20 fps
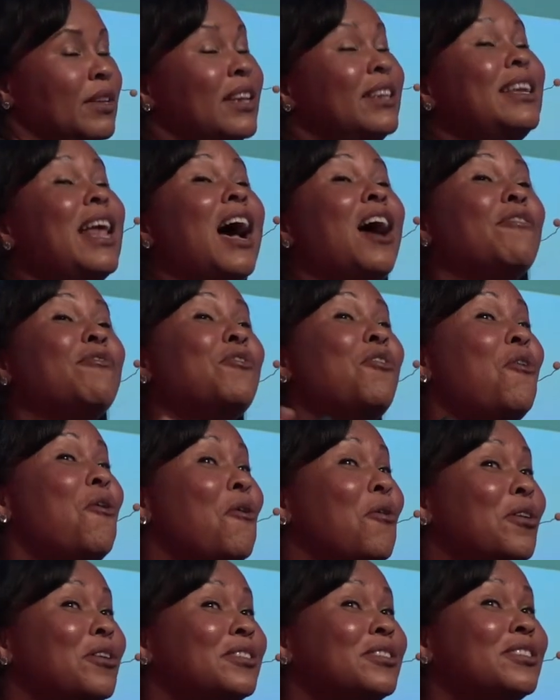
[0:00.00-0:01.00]
Now, of
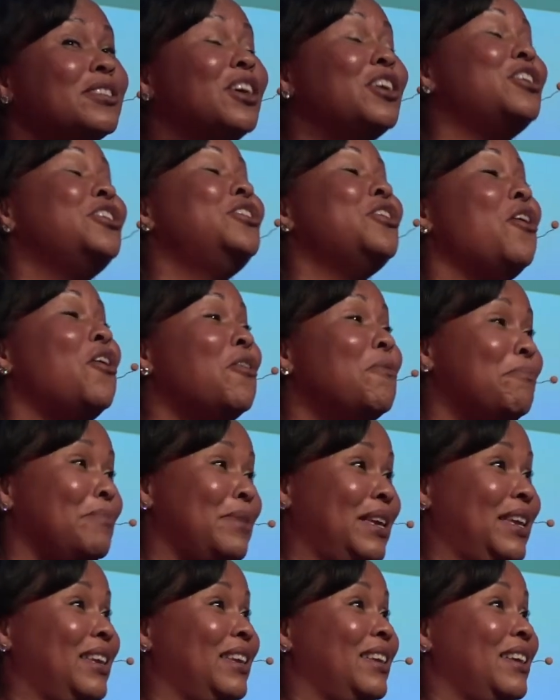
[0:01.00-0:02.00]
course, adult
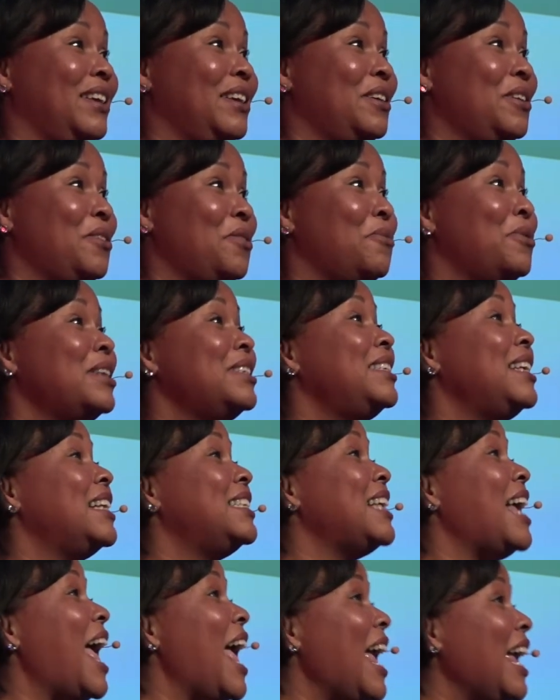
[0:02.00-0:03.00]
me would have said
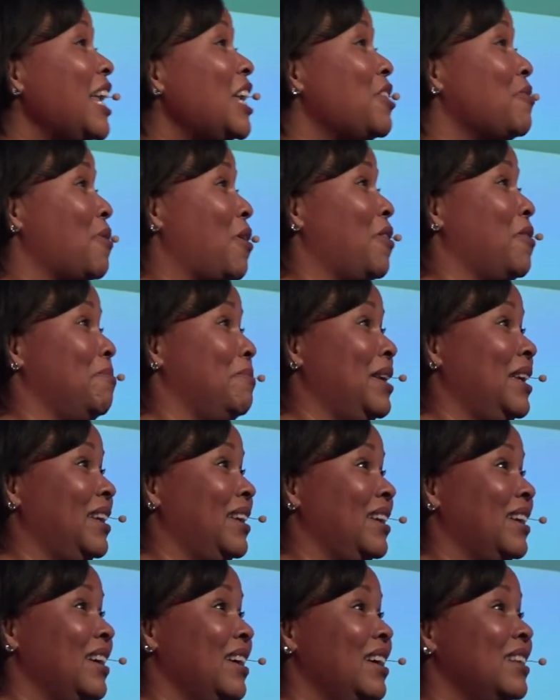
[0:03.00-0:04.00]
to 8-year-old
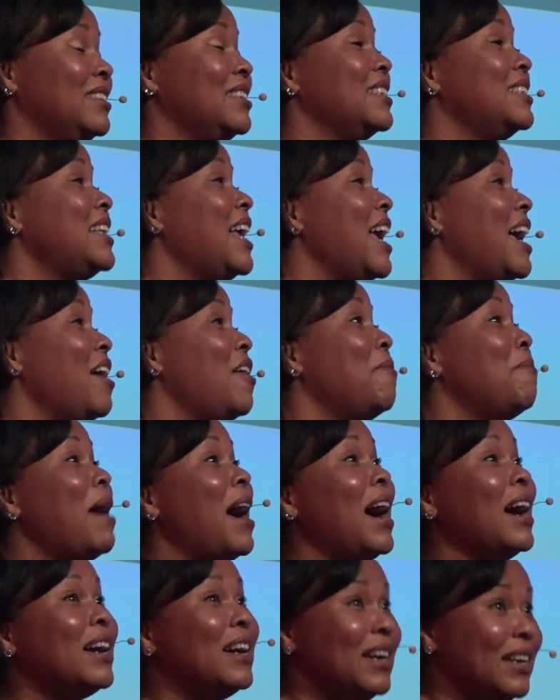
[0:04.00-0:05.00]
me to tell
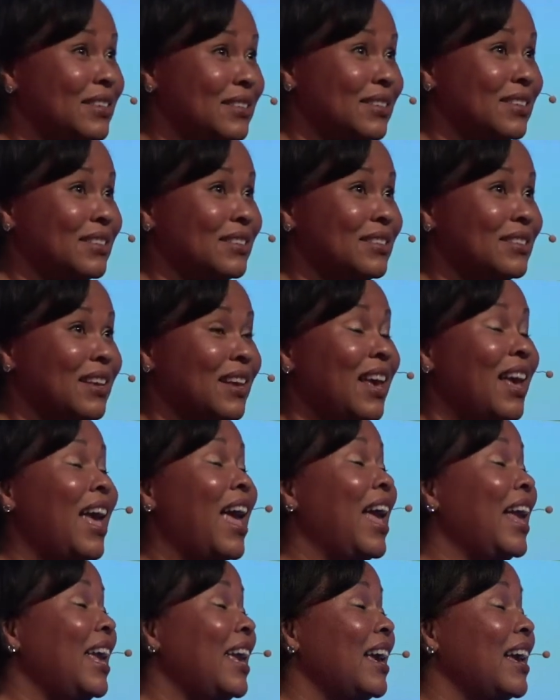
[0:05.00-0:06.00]
my cousins,
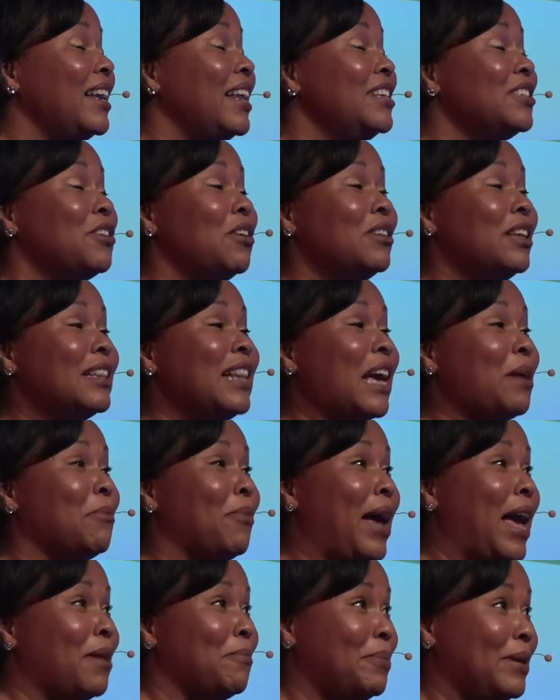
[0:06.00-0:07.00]
and he's gonna look like
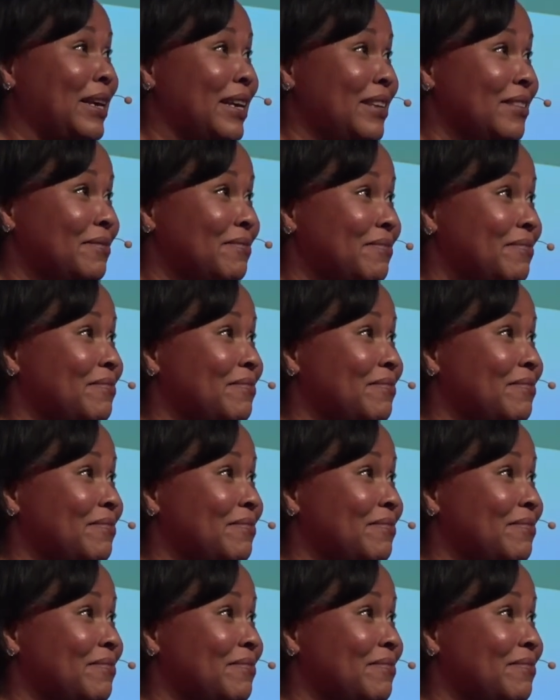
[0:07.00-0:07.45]
Brad Pitt.